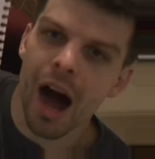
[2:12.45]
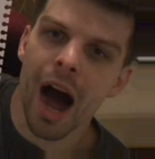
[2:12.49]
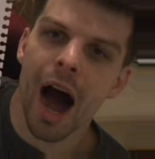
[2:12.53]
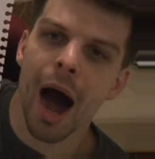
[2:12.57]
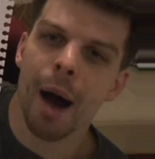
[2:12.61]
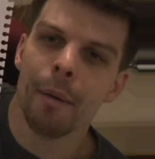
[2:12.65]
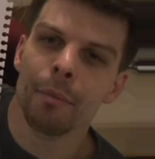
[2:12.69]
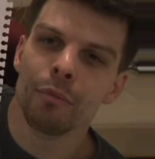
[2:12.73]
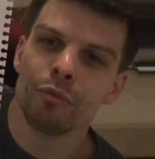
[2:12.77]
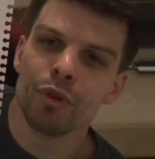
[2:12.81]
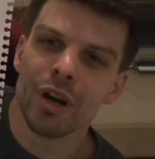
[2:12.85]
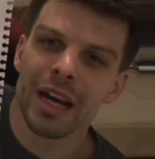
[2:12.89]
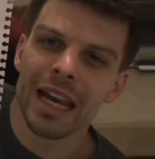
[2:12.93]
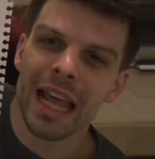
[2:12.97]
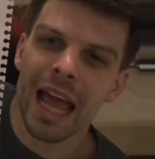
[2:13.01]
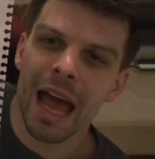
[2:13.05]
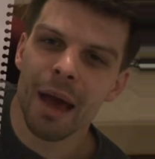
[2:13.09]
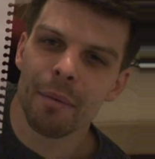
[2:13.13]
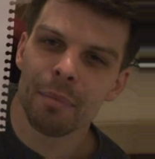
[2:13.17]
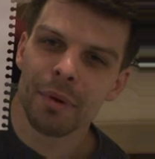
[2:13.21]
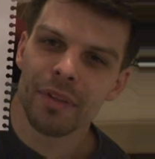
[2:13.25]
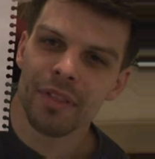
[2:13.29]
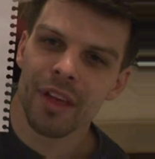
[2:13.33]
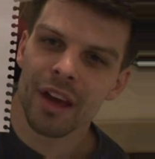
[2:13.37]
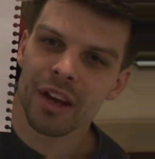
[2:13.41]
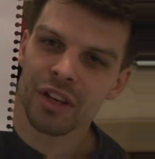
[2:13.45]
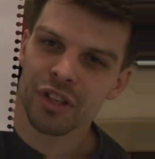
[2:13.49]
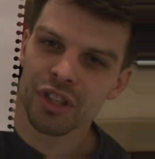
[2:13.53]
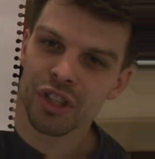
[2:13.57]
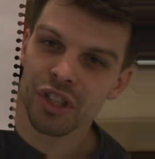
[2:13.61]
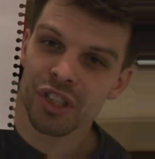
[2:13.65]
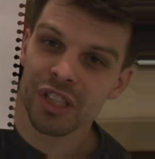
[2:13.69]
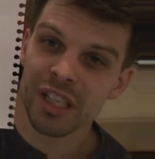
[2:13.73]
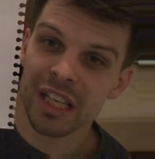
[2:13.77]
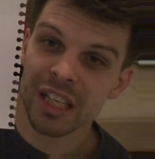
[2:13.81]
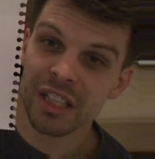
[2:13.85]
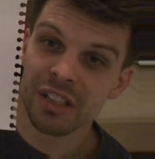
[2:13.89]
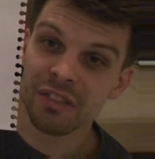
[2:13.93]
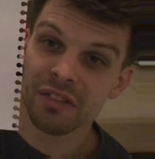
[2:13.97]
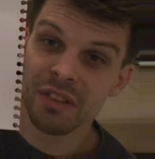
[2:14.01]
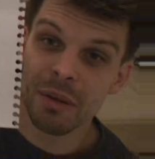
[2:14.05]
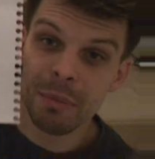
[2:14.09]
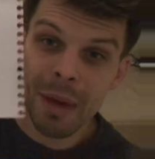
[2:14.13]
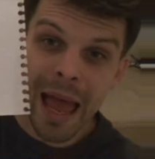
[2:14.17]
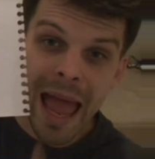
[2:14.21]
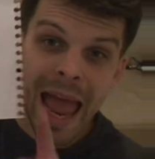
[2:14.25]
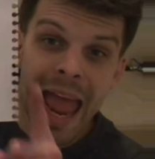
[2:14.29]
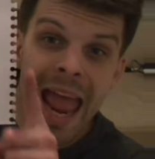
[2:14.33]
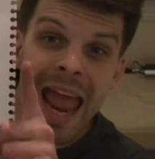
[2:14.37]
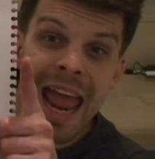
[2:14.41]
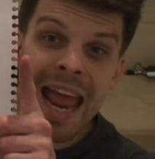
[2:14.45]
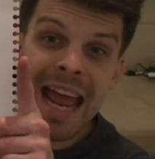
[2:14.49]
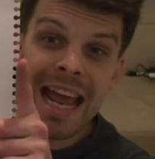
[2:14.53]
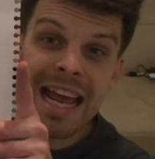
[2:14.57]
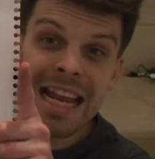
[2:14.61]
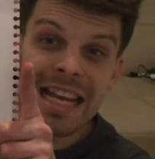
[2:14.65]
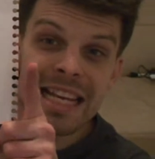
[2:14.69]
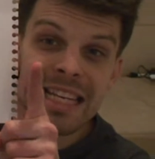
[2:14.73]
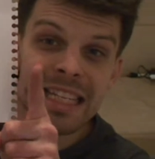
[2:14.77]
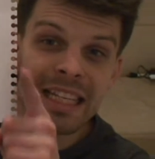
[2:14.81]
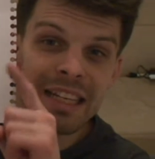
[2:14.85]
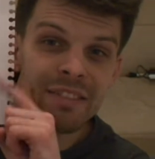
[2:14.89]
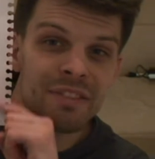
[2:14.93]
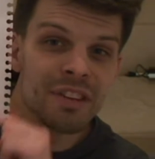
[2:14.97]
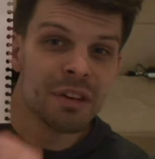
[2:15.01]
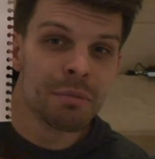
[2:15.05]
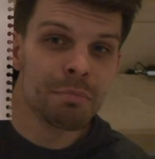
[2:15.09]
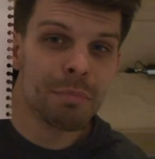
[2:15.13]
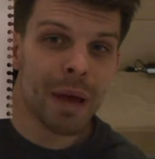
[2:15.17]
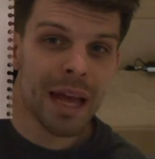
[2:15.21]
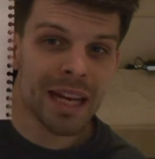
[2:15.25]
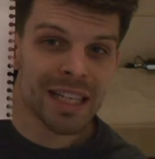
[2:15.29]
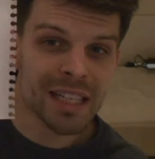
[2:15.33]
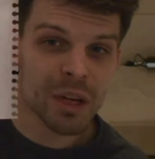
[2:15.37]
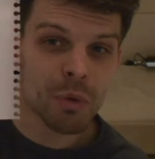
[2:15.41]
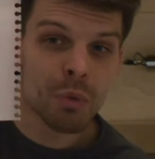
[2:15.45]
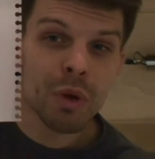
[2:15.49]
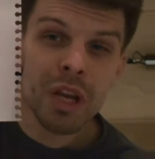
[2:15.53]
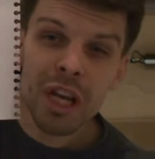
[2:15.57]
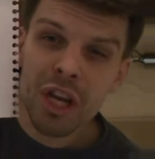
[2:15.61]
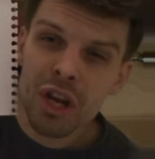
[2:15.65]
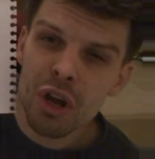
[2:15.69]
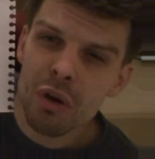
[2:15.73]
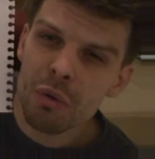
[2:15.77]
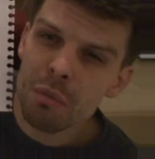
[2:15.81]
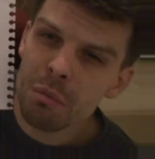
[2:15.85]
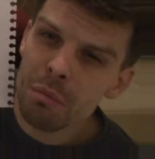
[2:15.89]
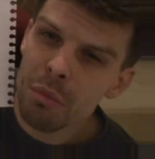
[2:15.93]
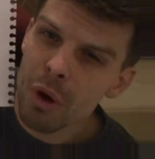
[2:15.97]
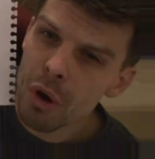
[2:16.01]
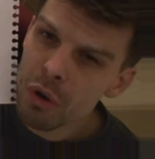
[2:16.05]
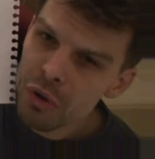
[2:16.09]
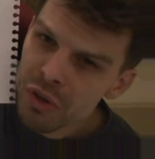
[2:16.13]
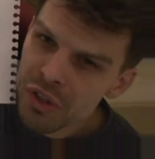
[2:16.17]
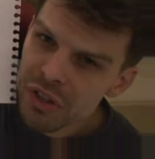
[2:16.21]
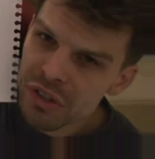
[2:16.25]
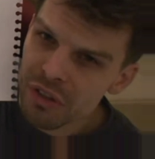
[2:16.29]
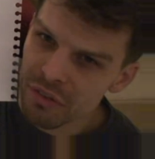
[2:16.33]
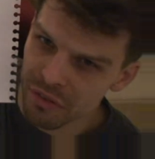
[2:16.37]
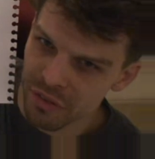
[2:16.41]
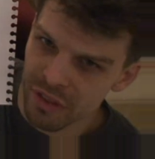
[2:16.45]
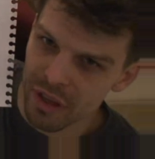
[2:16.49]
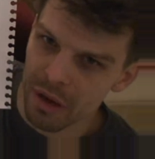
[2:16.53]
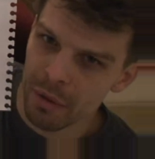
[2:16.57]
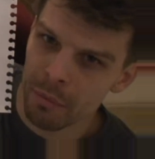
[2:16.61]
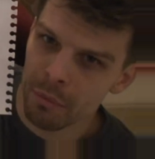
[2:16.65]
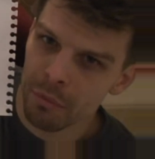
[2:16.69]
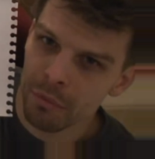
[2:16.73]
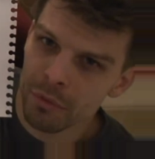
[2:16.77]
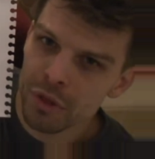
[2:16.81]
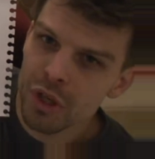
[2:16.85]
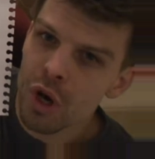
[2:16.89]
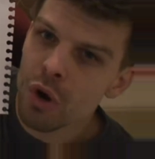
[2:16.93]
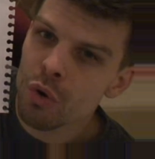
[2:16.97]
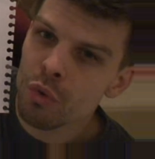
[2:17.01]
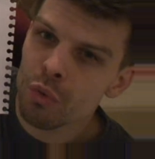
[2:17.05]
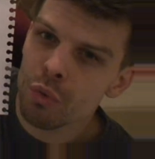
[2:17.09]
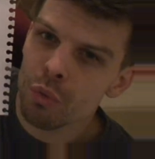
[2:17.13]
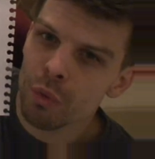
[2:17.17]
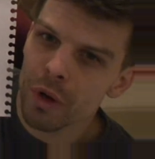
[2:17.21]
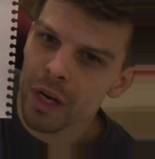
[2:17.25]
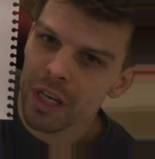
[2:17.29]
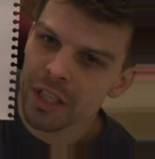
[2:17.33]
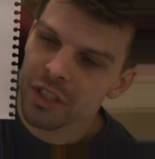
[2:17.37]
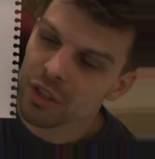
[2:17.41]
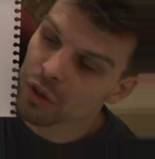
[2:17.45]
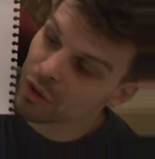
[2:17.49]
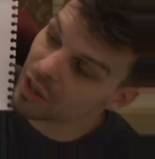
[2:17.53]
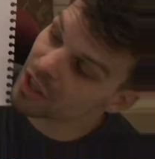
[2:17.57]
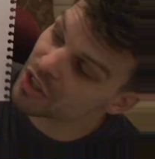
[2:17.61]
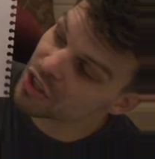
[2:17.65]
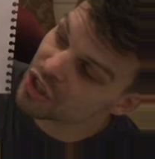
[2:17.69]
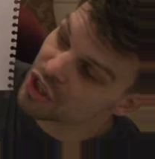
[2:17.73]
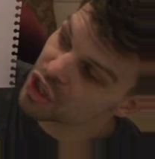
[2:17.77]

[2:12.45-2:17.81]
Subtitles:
I'm really happy there's just six of them. And even better, we know most of them, don't we? So